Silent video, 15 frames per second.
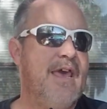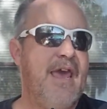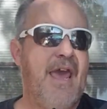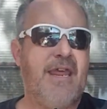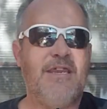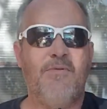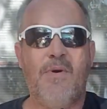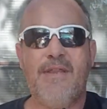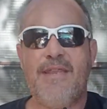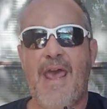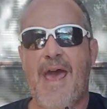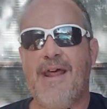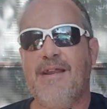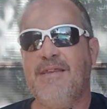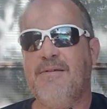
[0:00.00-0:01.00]
And you went
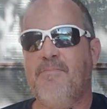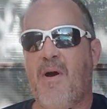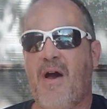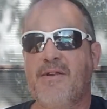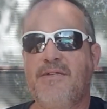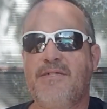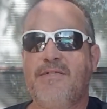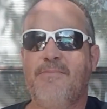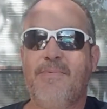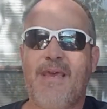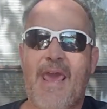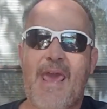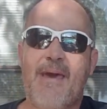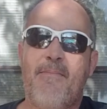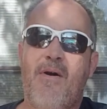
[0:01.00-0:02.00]
down and you bought you some
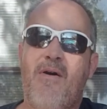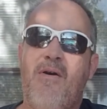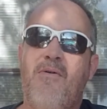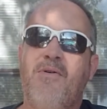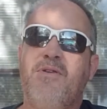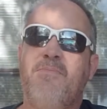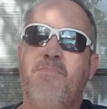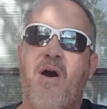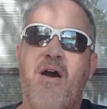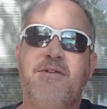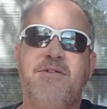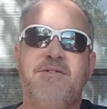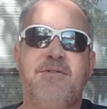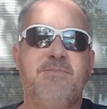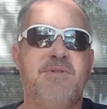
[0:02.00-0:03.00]
camo and you bought
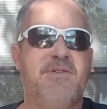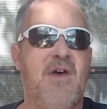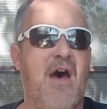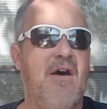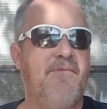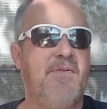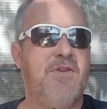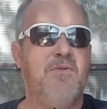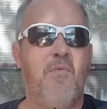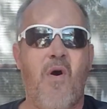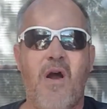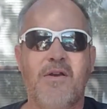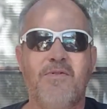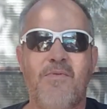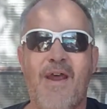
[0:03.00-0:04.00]
you some stuff and you
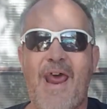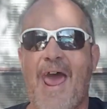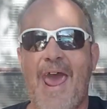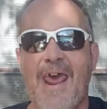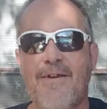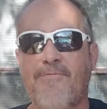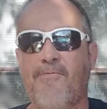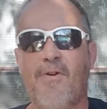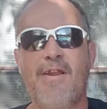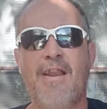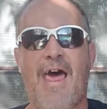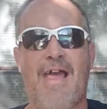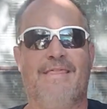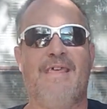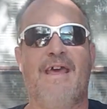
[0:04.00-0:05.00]
walked around. I had a friend
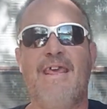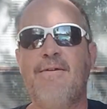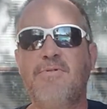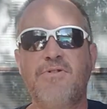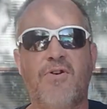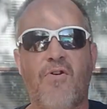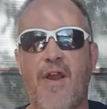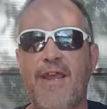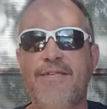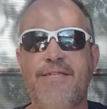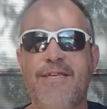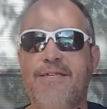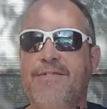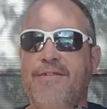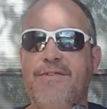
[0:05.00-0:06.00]
like that. He was
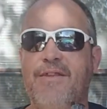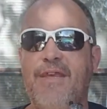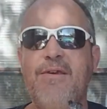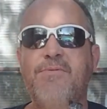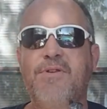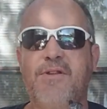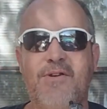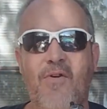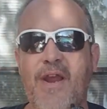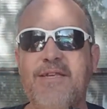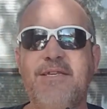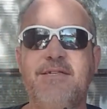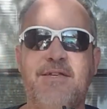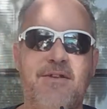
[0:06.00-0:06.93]
crazy as a, he was crazy as a